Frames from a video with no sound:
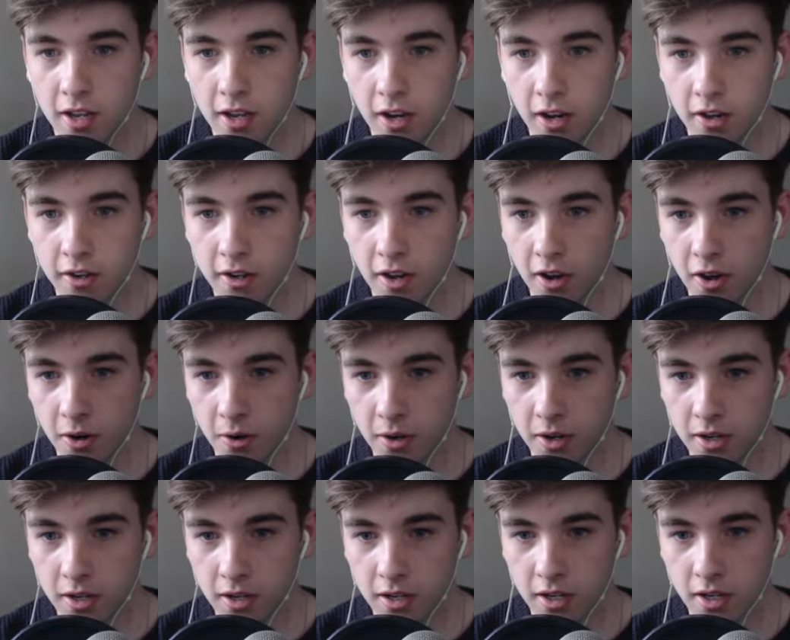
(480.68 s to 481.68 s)
I know.
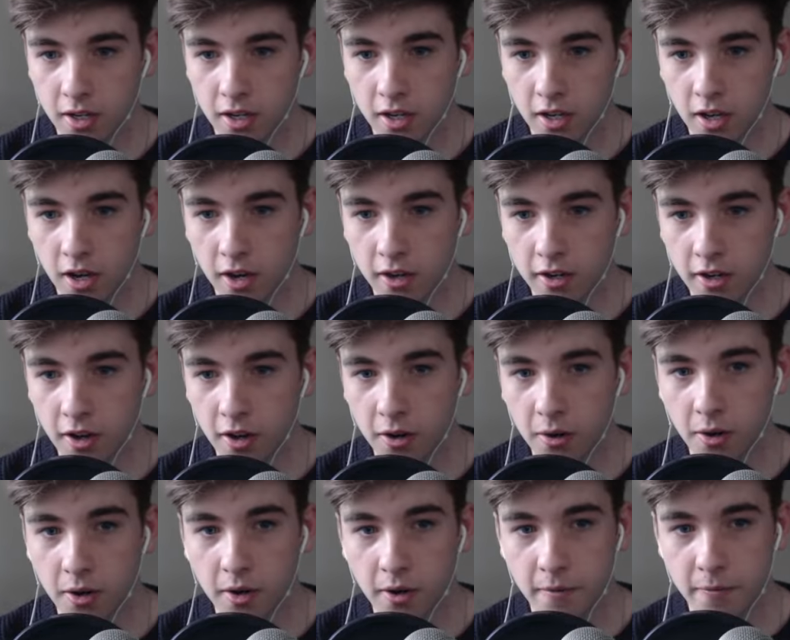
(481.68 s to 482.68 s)
I know
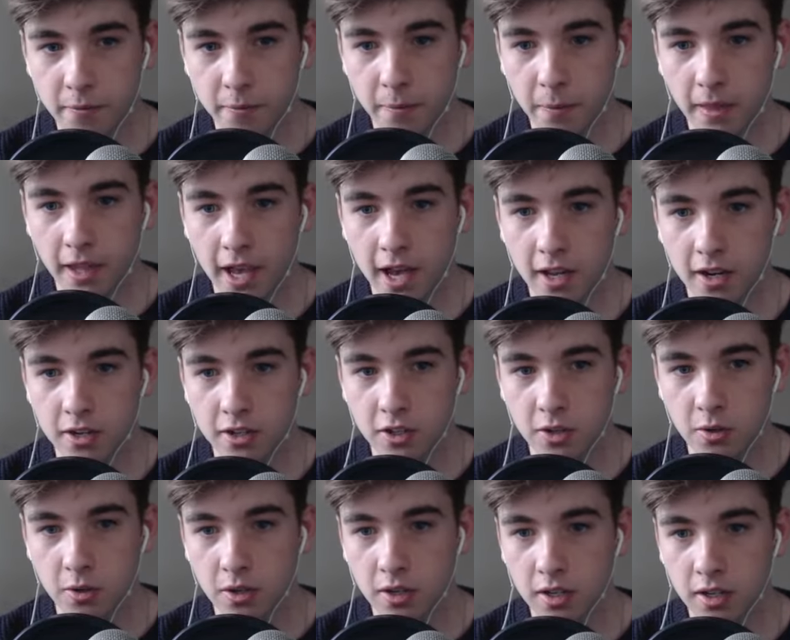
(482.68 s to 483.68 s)
how to
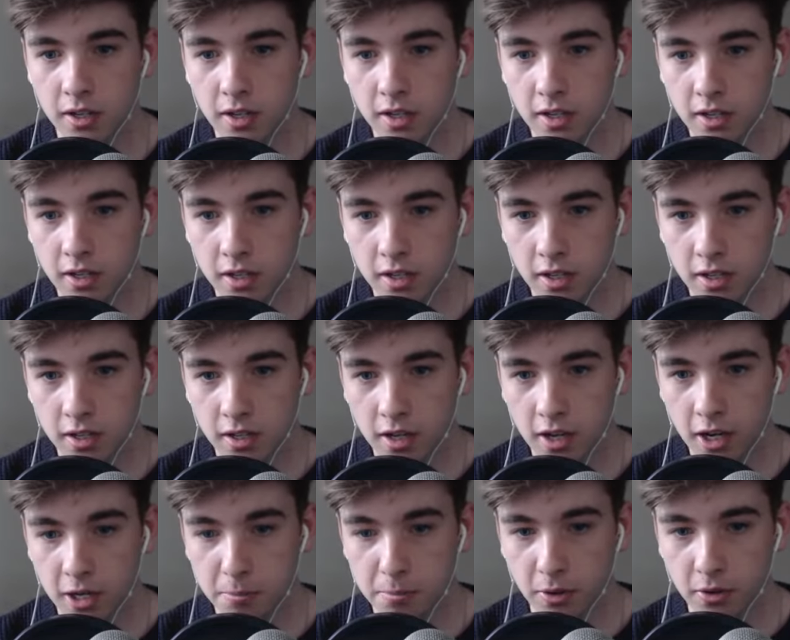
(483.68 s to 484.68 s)
do
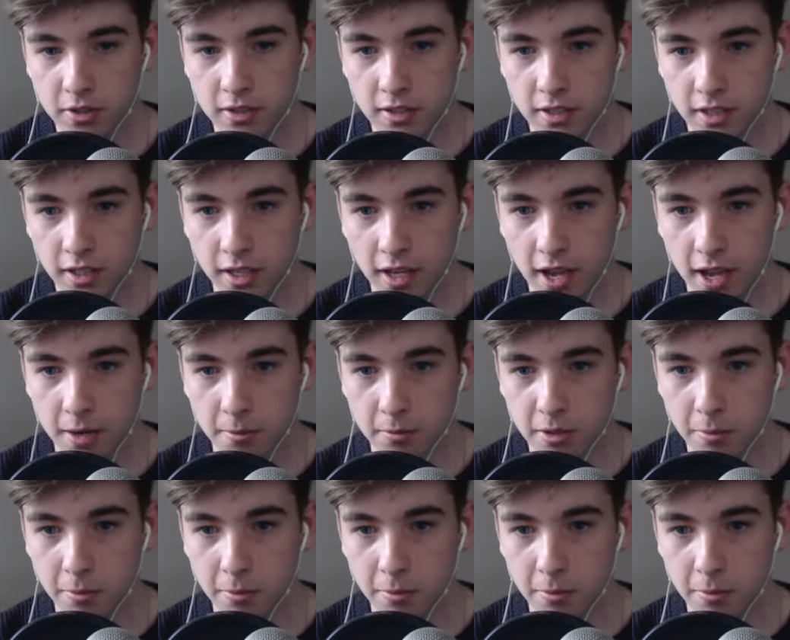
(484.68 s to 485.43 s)
hard bosses in games.